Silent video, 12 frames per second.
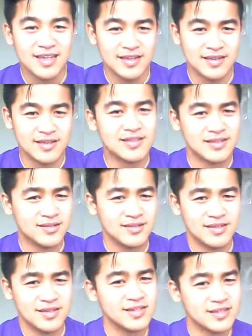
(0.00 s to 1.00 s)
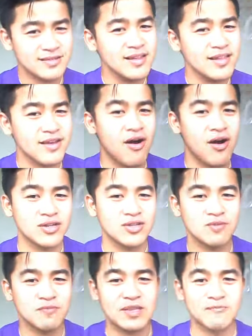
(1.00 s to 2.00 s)
It's really hard
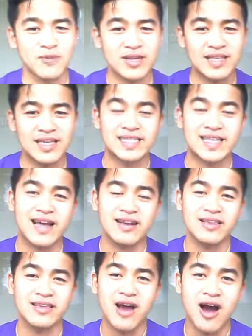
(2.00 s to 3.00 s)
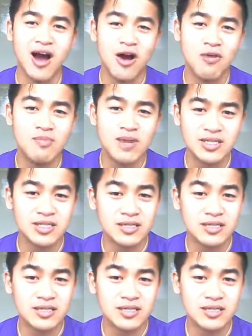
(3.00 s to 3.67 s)
to pinpoint exactly how much